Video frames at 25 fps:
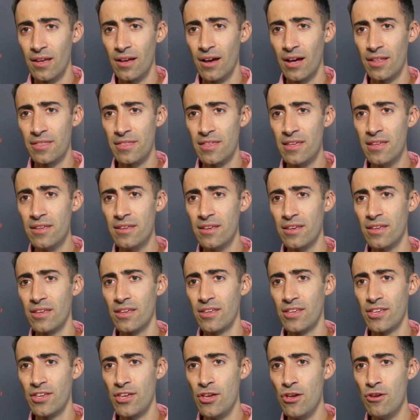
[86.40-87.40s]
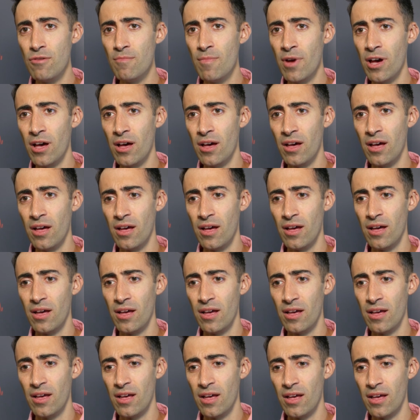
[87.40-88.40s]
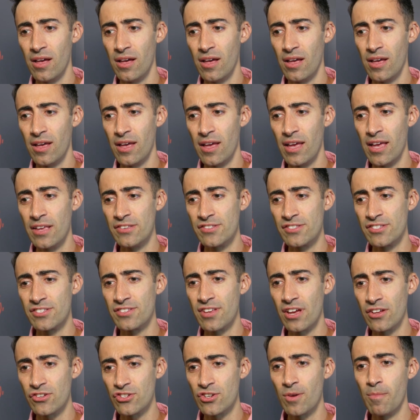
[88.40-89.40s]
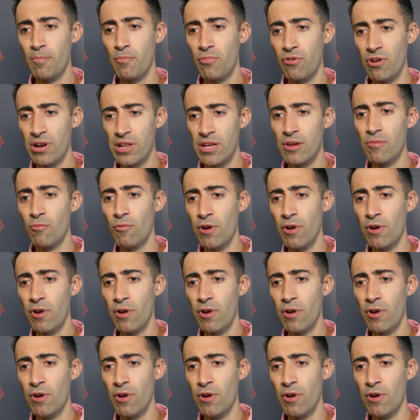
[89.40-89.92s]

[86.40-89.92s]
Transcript: I think humor is such a brilliant